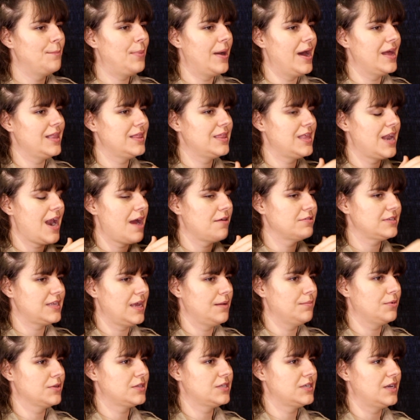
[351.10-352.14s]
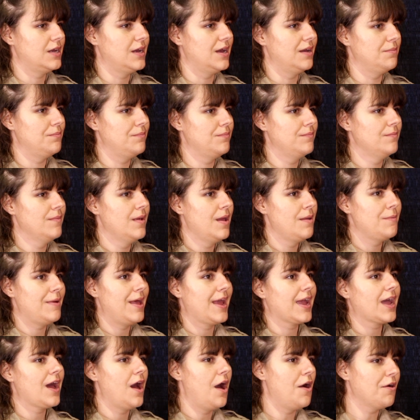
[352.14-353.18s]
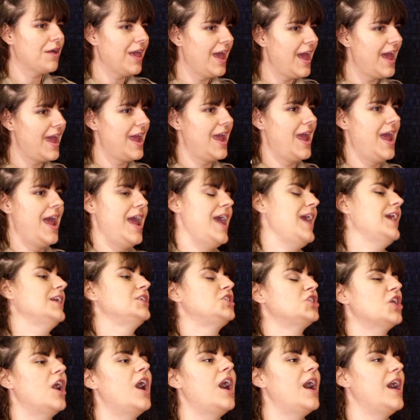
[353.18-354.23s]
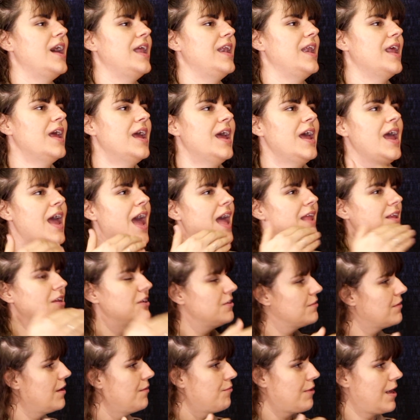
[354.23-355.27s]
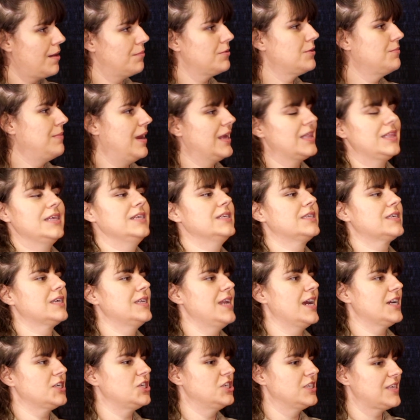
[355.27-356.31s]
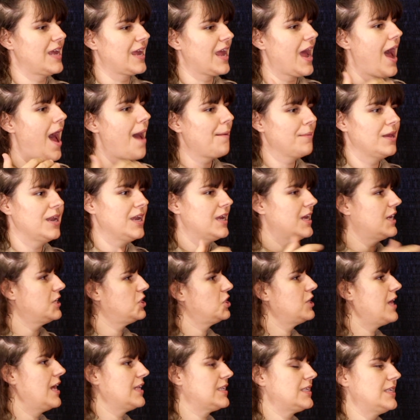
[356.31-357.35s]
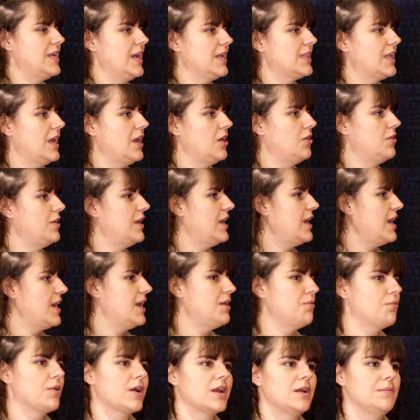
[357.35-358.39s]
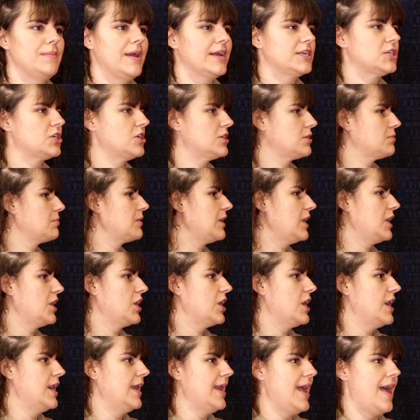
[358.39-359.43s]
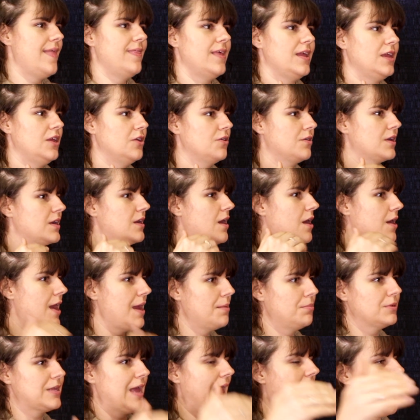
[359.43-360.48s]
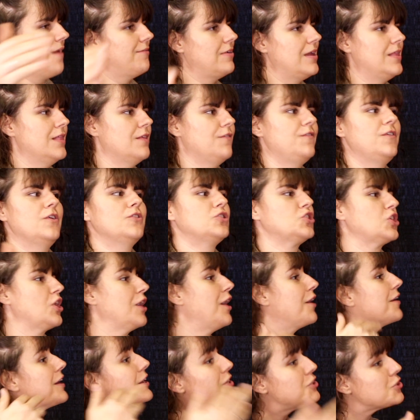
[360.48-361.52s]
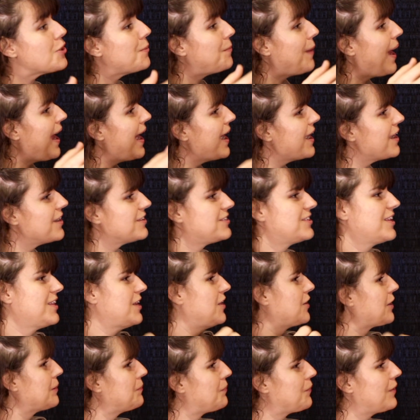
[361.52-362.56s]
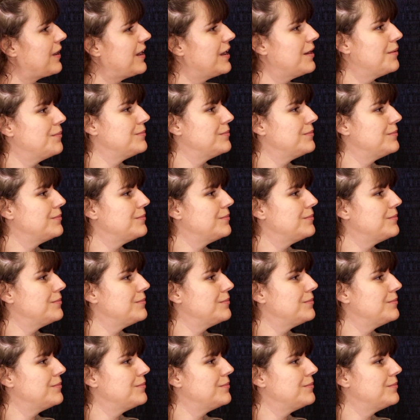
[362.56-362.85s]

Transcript: but that I was able to like, okay, hey, John, and you were able to make these connections like i'm going to get you that snake that you need we're going to make sure it's really good and that you get, are able to have it in the future i'll get you a pair so that you can breed